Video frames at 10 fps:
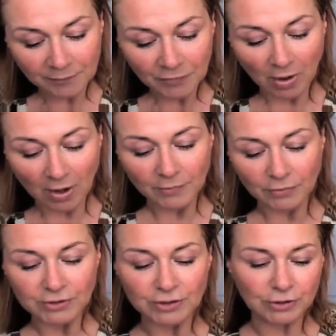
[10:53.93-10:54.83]
I'm going
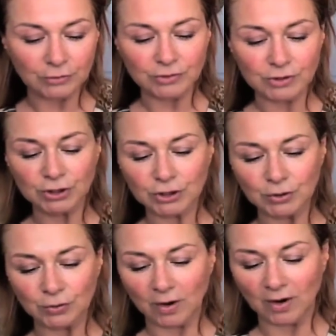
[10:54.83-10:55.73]
to use
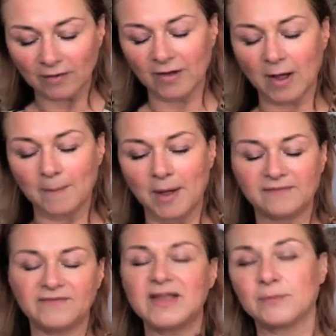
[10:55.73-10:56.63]
two of my
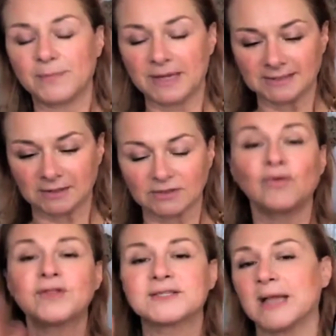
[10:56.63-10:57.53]
favorite pencils for the
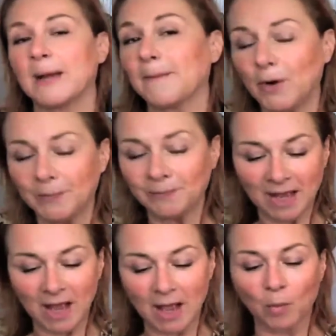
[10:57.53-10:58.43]
summer.
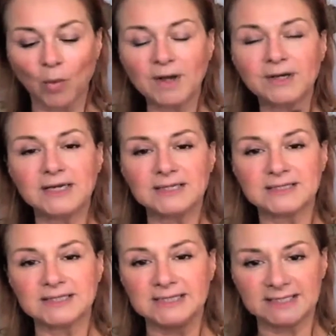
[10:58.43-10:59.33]
One is the
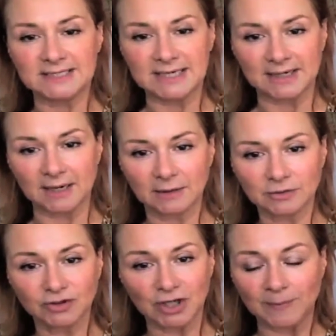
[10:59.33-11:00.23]
Sienna
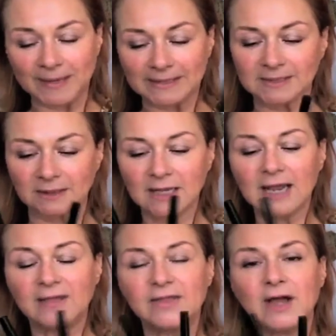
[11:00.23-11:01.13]
gel pencil,
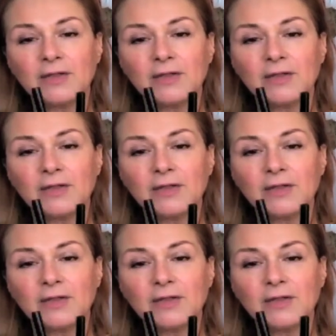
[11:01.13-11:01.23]
and the other